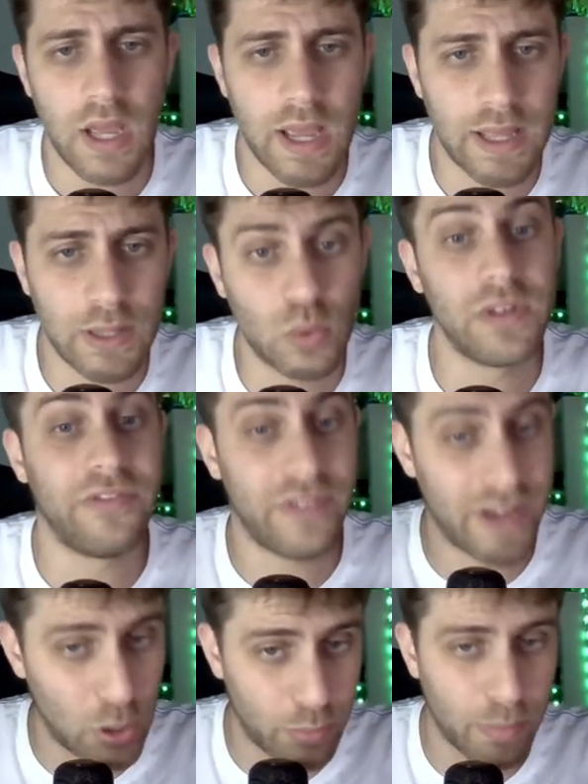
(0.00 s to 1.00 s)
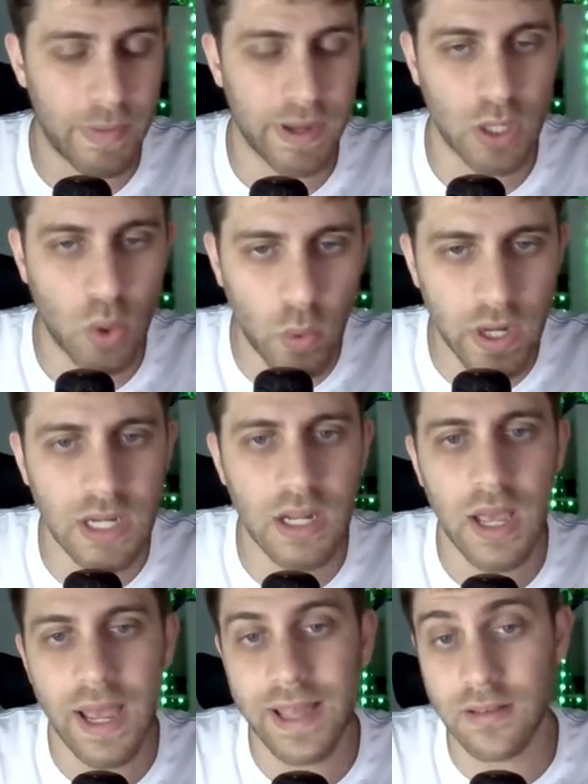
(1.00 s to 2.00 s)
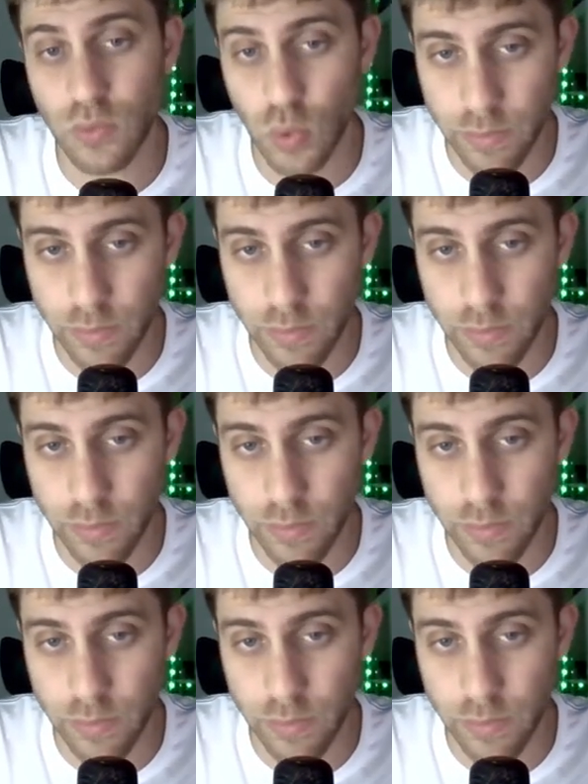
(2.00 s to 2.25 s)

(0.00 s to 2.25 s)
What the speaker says: to develop my queen and to